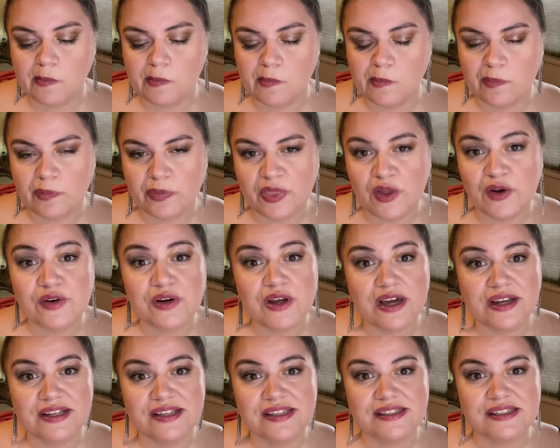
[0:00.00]
they're
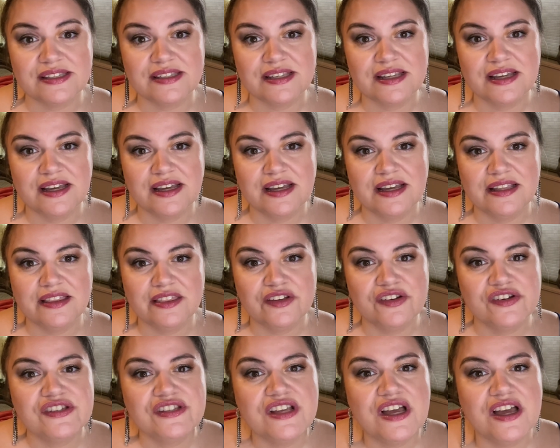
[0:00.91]
not
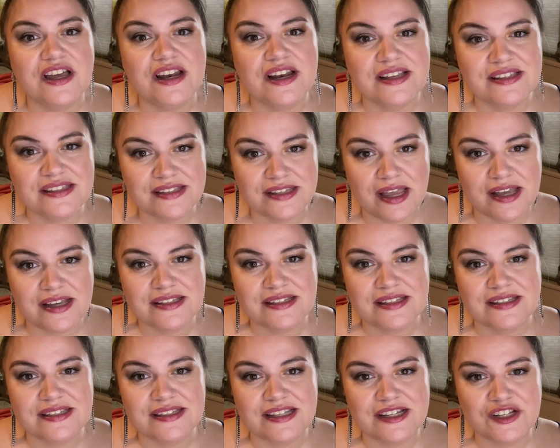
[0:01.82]
as nice
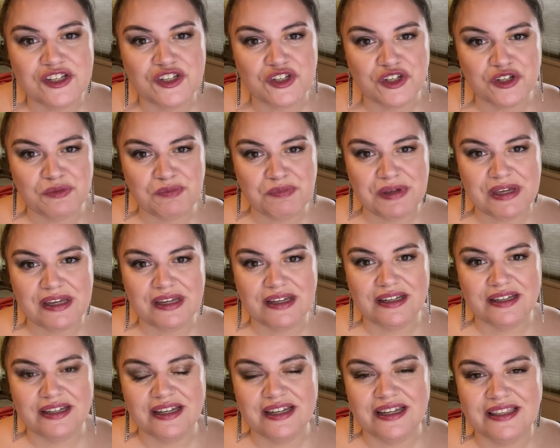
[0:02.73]
as they should
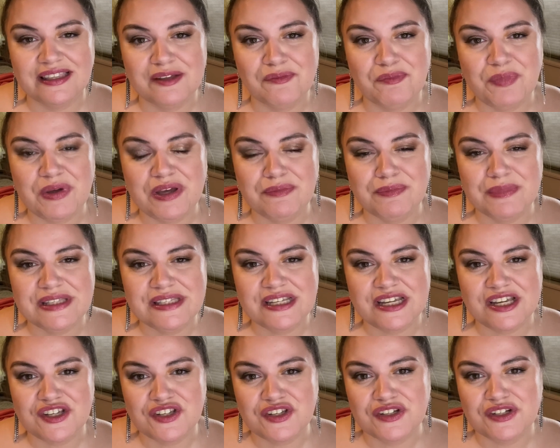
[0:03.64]
be in the
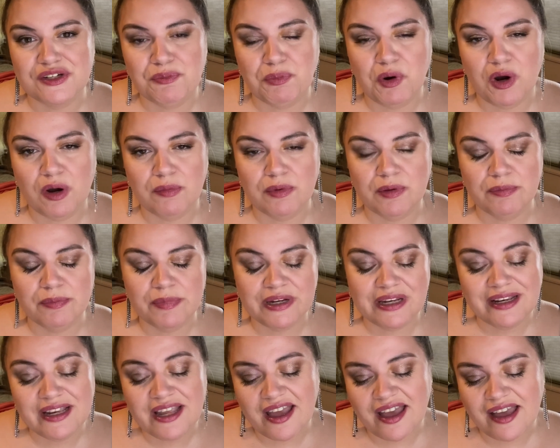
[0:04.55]
pigmentation department. But
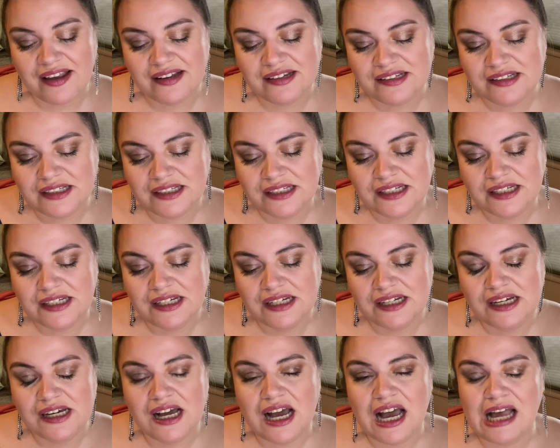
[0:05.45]
again,
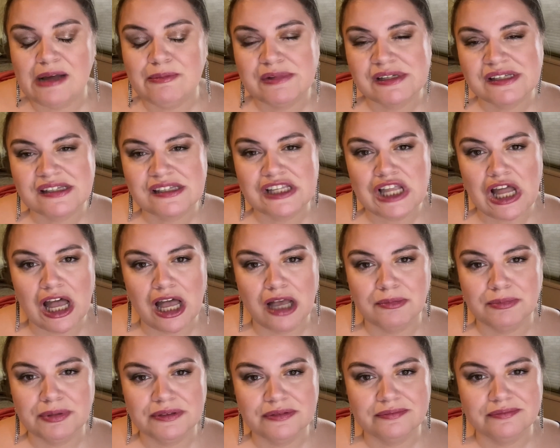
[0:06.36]
I'm a
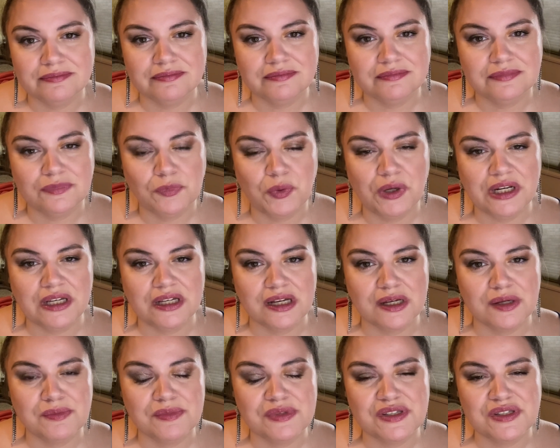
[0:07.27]
snob when it
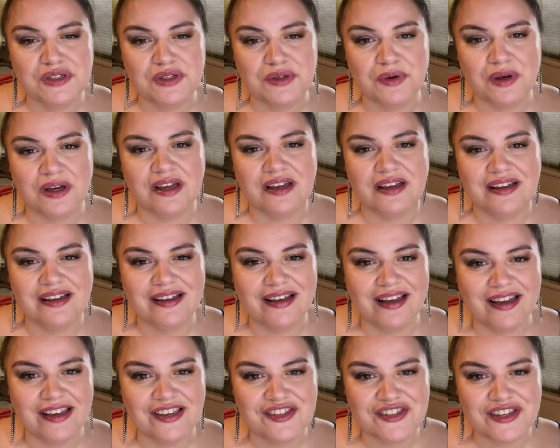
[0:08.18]
comes to
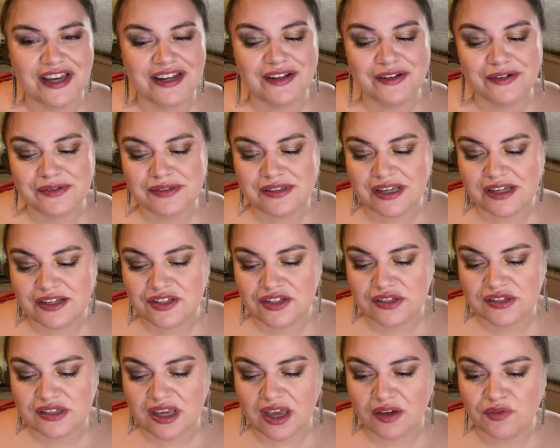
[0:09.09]
eyeshadows. I
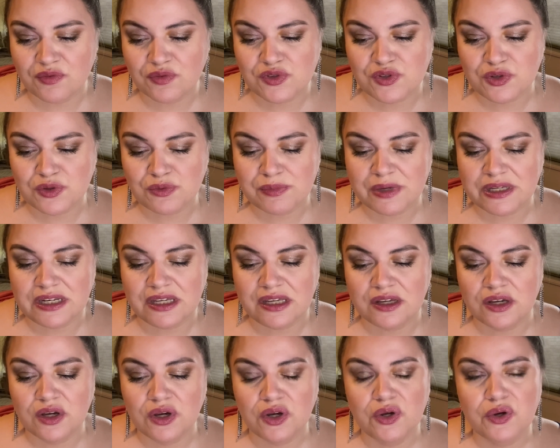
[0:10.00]
just have too
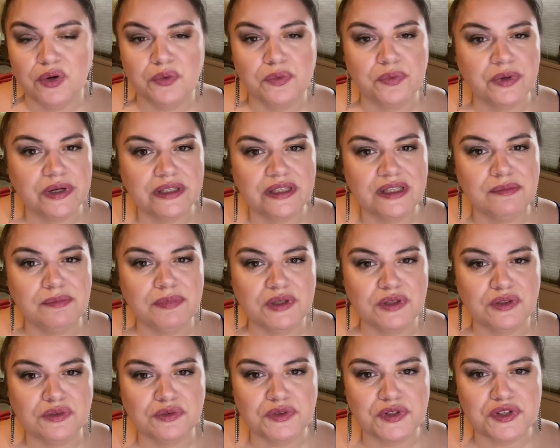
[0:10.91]
many really
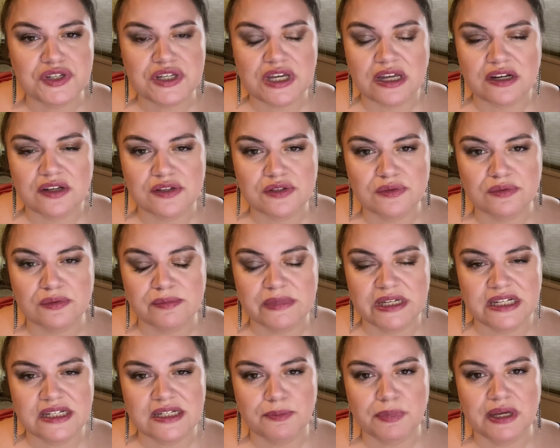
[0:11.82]
beautiful shadows from
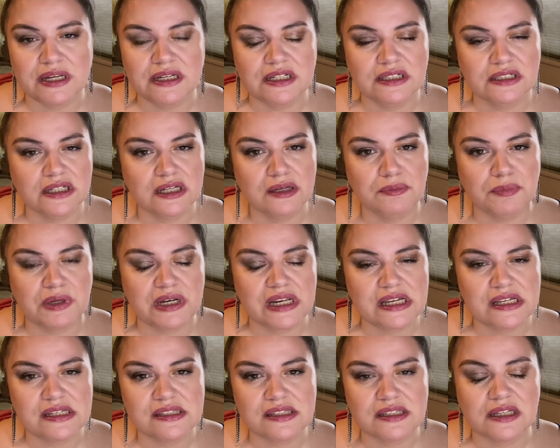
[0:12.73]
independent
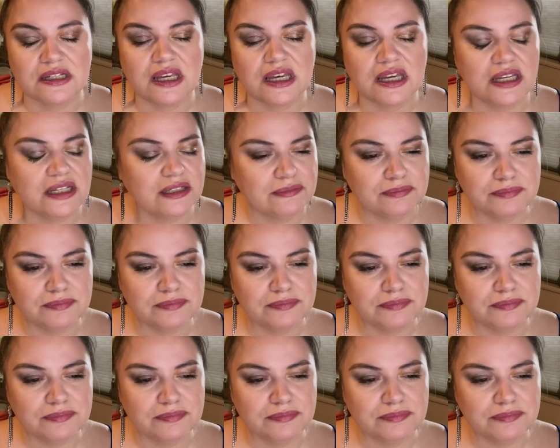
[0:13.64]
companies, and I